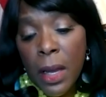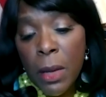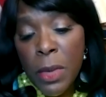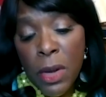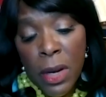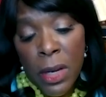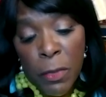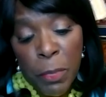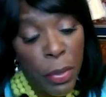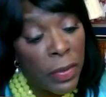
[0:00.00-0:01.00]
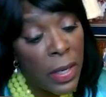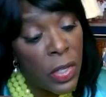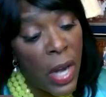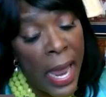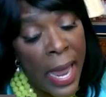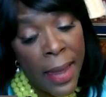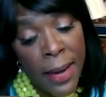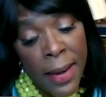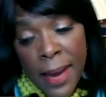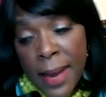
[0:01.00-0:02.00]
communities of privilege.
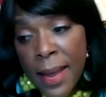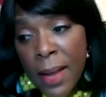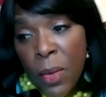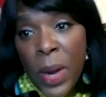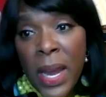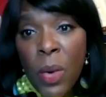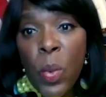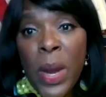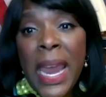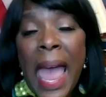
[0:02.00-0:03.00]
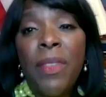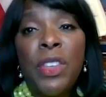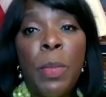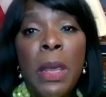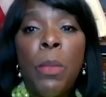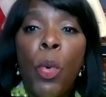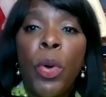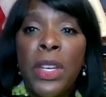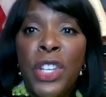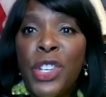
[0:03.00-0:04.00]
And we have to be
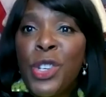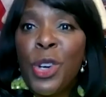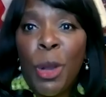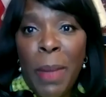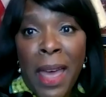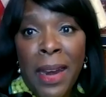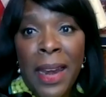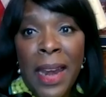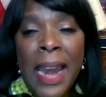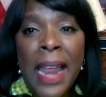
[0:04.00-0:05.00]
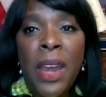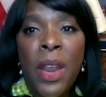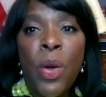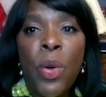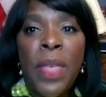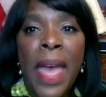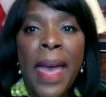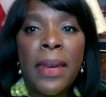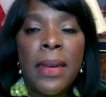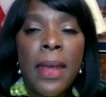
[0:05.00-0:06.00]
more intentional about it. And I know
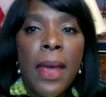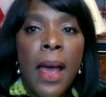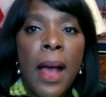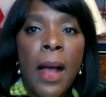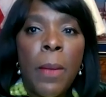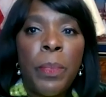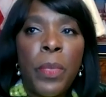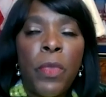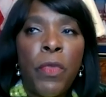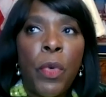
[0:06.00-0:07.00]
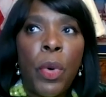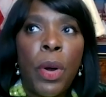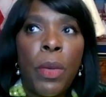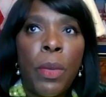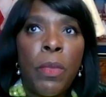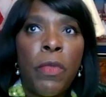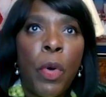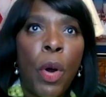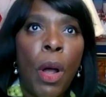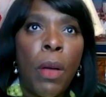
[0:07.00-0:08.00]
that for
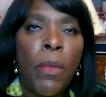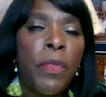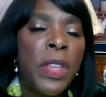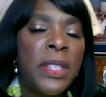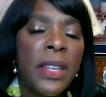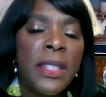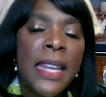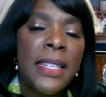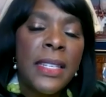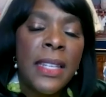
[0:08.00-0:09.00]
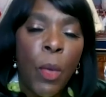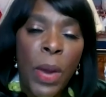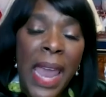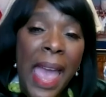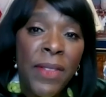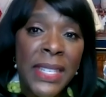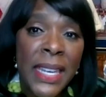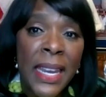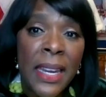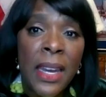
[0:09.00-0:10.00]
the successes that we have
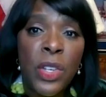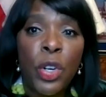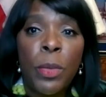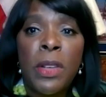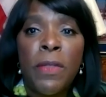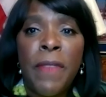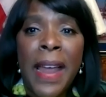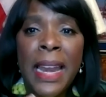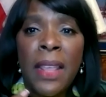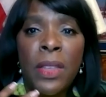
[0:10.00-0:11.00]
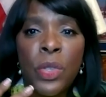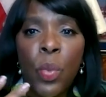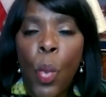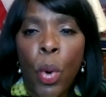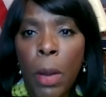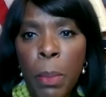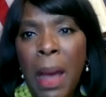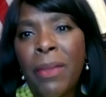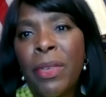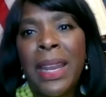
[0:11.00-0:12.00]
seen in terms of fighting this war on
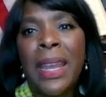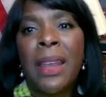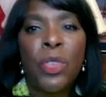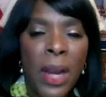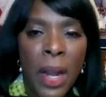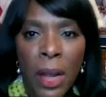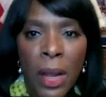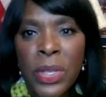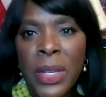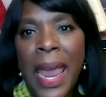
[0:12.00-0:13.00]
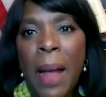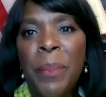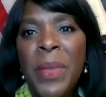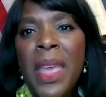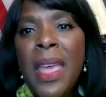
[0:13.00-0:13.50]
poverty and trying to close the gap,